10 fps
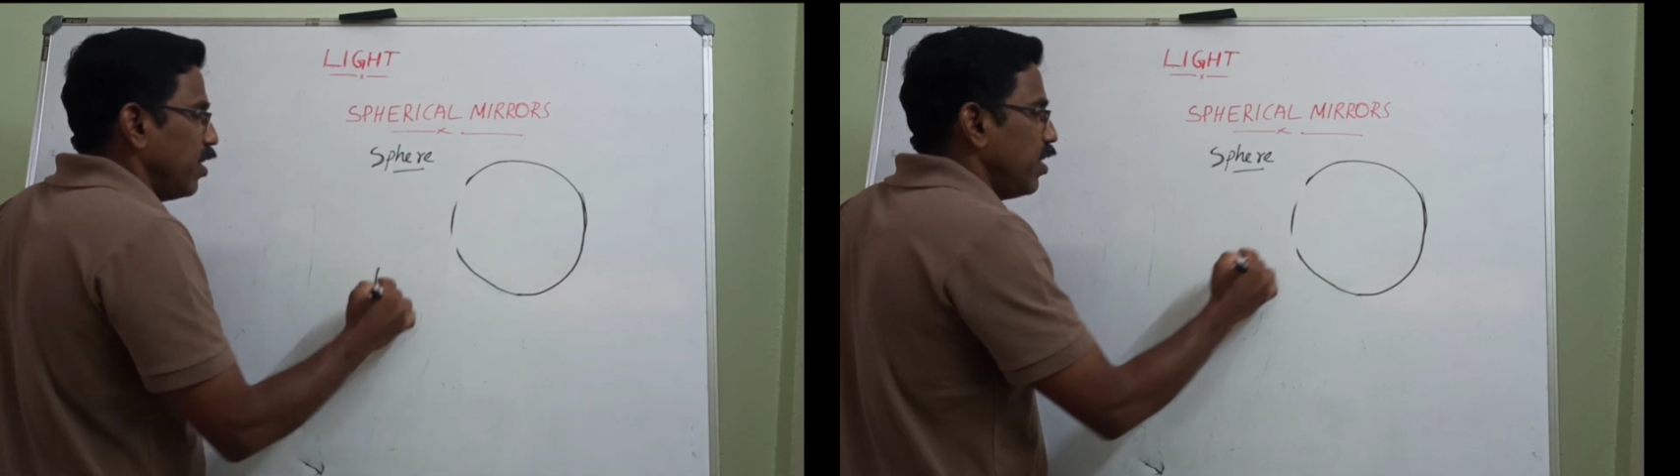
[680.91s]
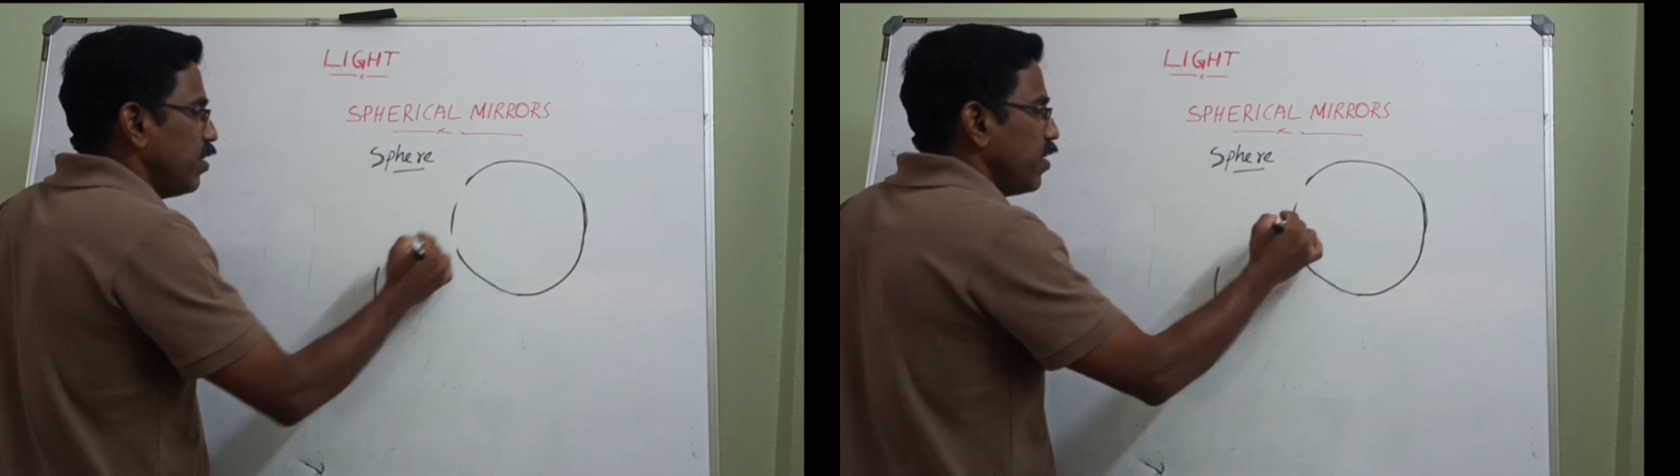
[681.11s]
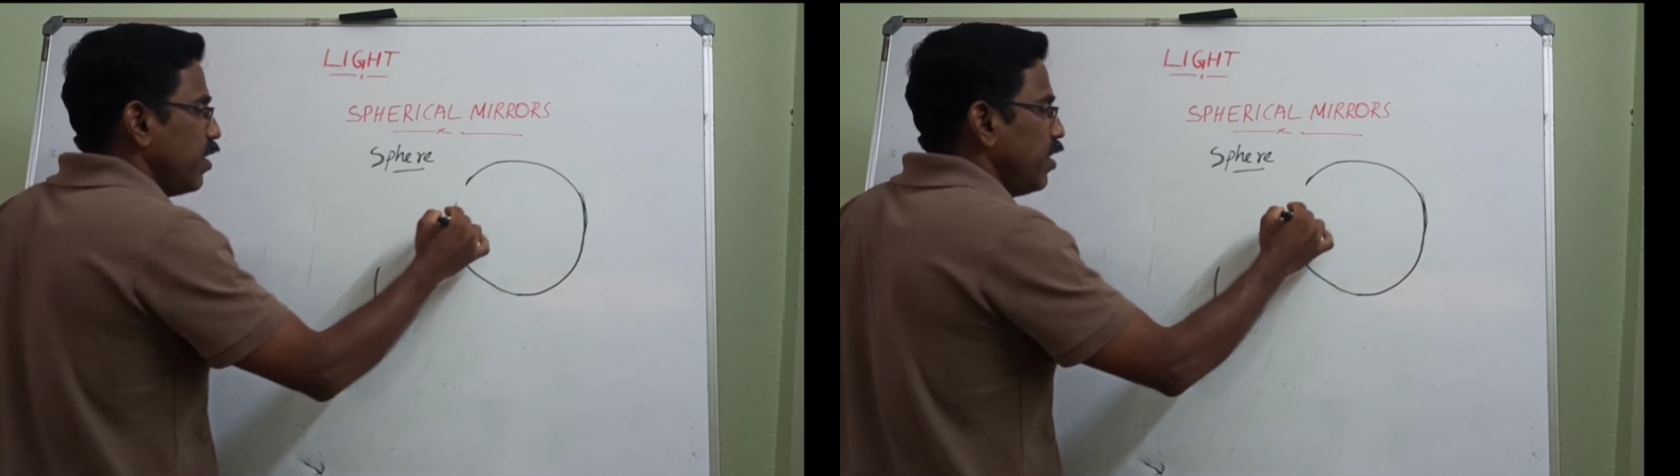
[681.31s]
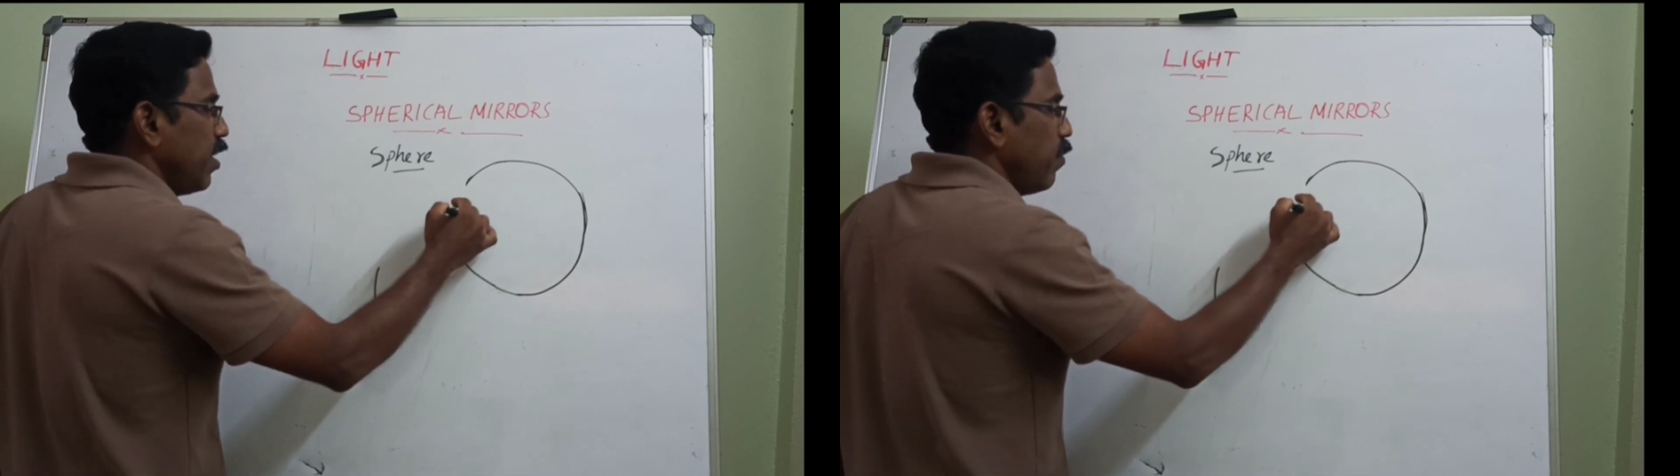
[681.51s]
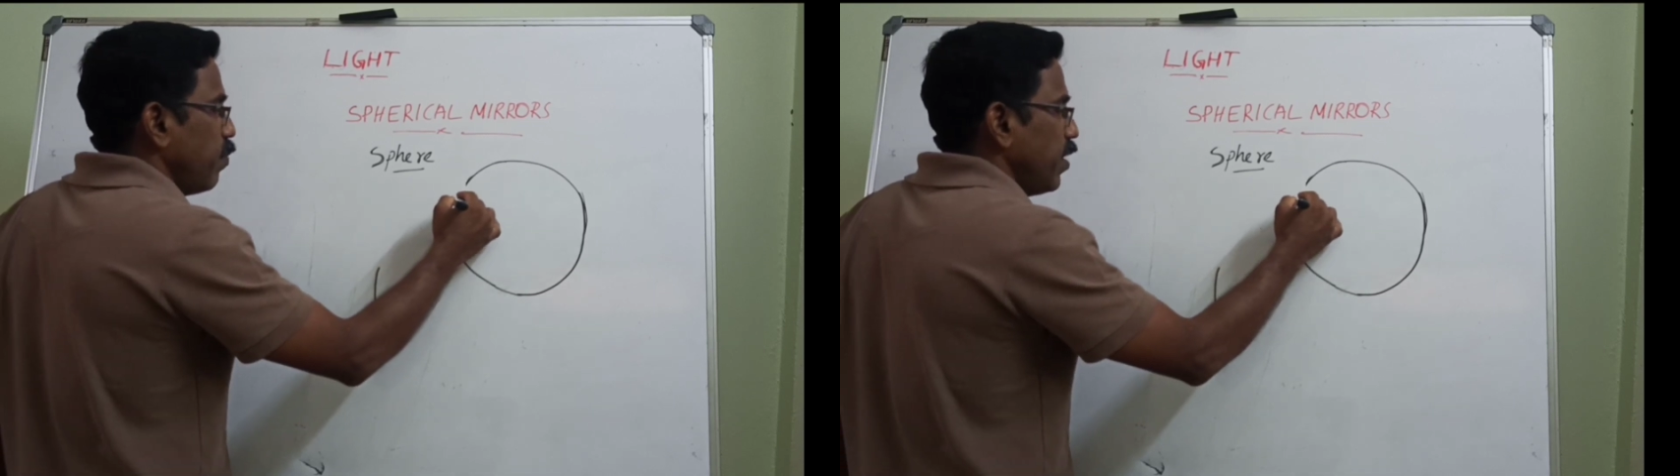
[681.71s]
this in
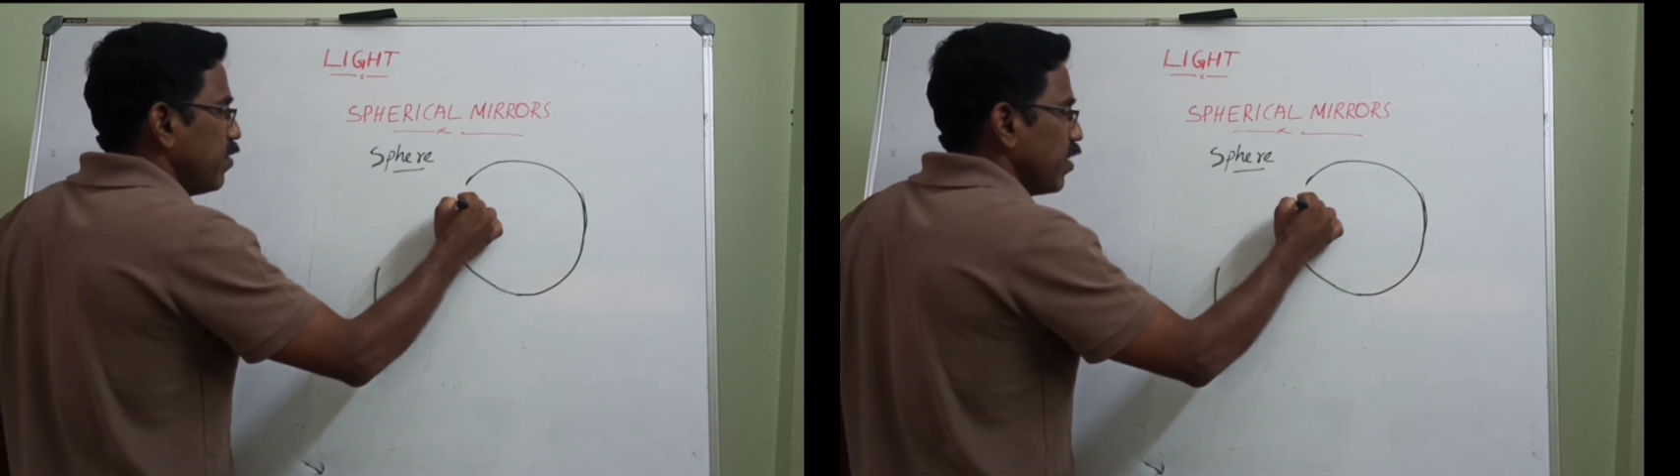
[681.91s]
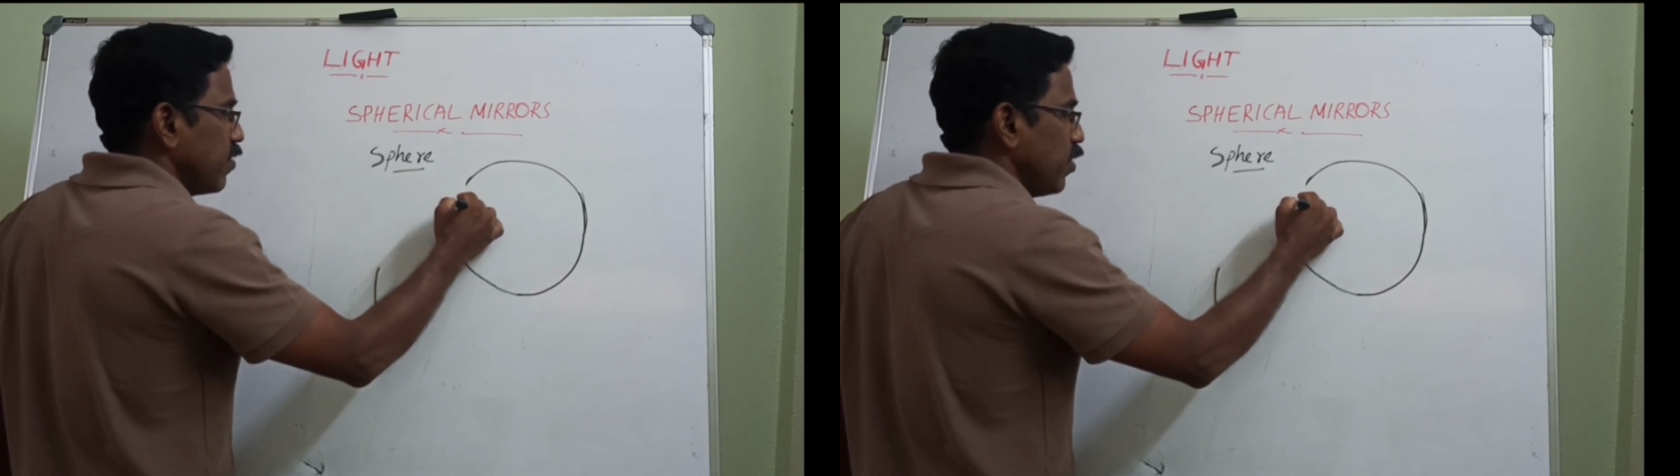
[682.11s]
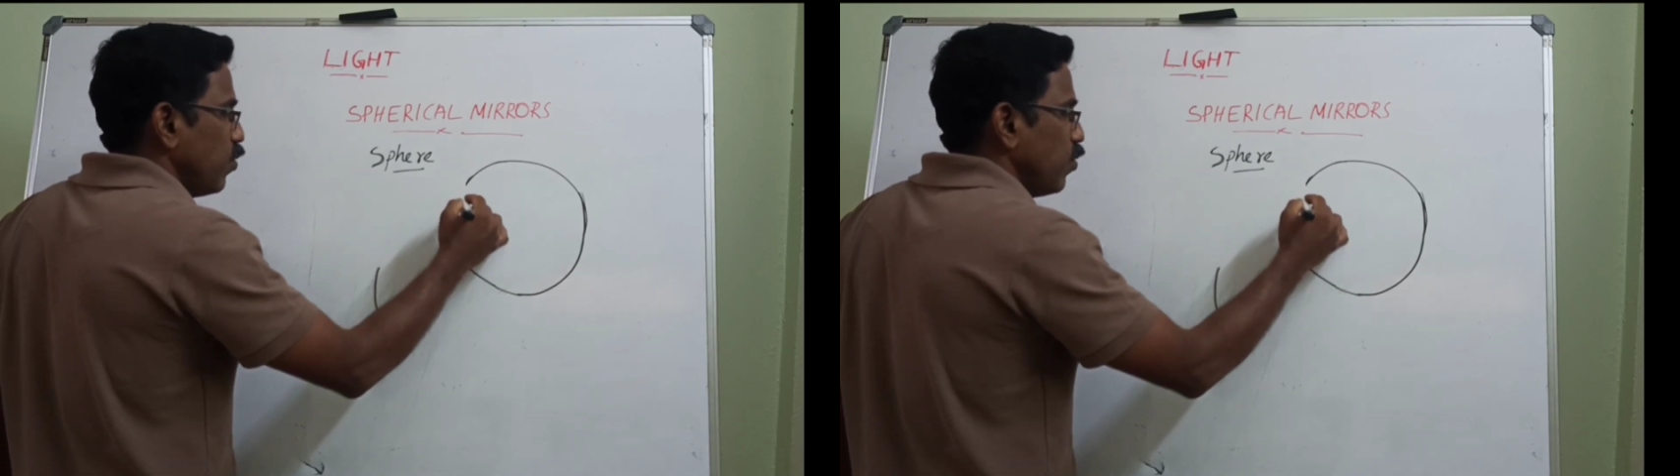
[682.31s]
the pieces,